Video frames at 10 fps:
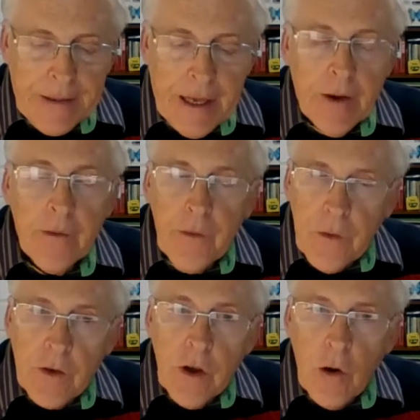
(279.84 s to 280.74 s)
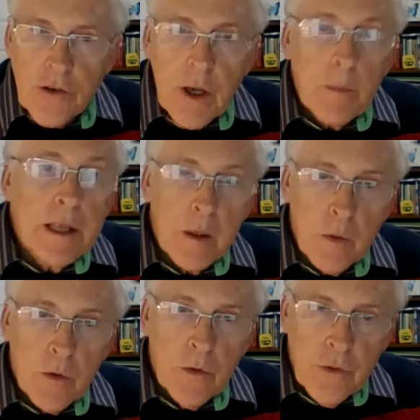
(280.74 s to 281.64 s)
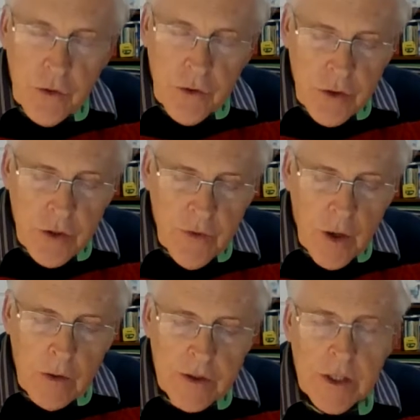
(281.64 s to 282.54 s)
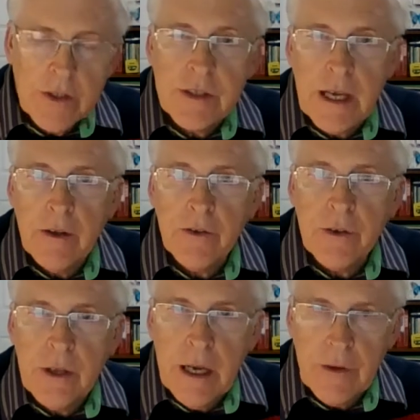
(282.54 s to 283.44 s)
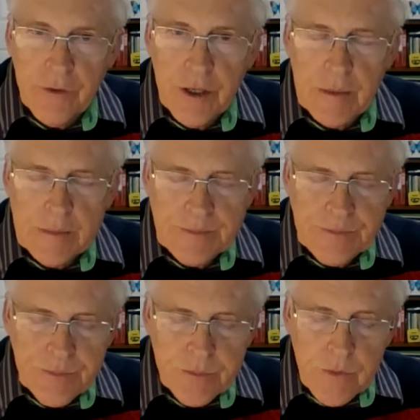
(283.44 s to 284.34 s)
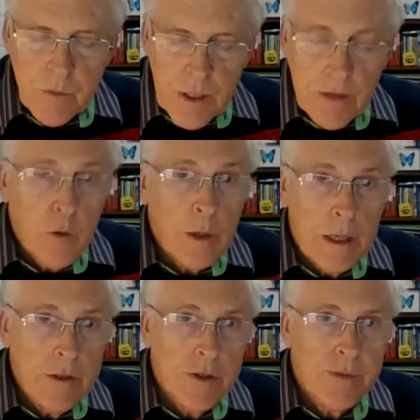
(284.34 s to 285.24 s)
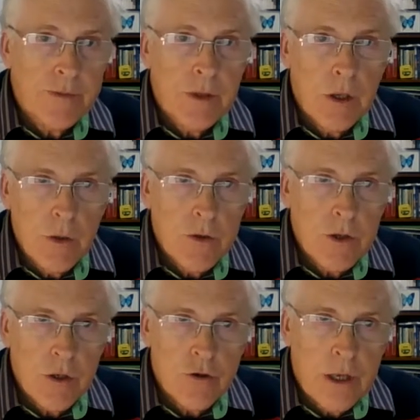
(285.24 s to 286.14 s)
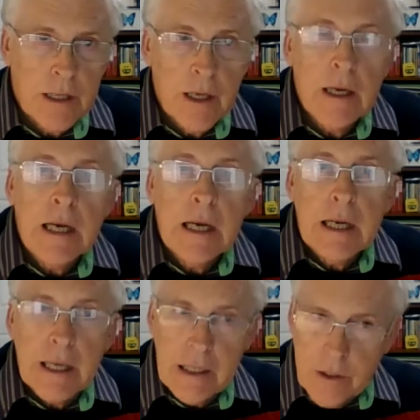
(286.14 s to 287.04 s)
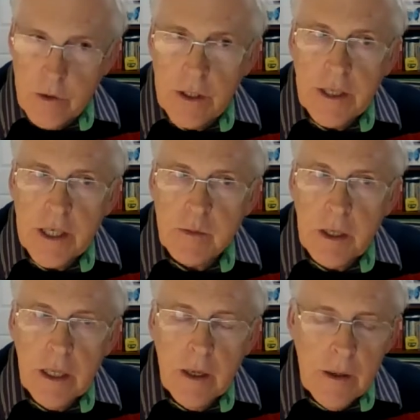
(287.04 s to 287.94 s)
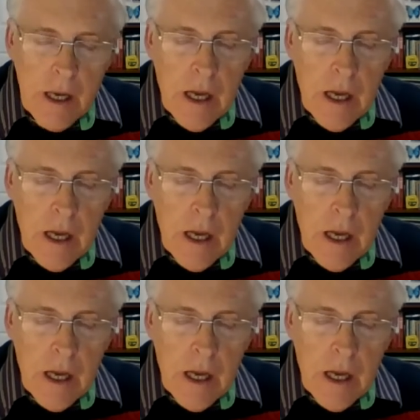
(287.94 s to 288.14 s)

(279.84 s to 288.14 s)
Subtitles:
Now, not applicable to you folks in South Africa, but everyone else who's Australia, including Tasmania,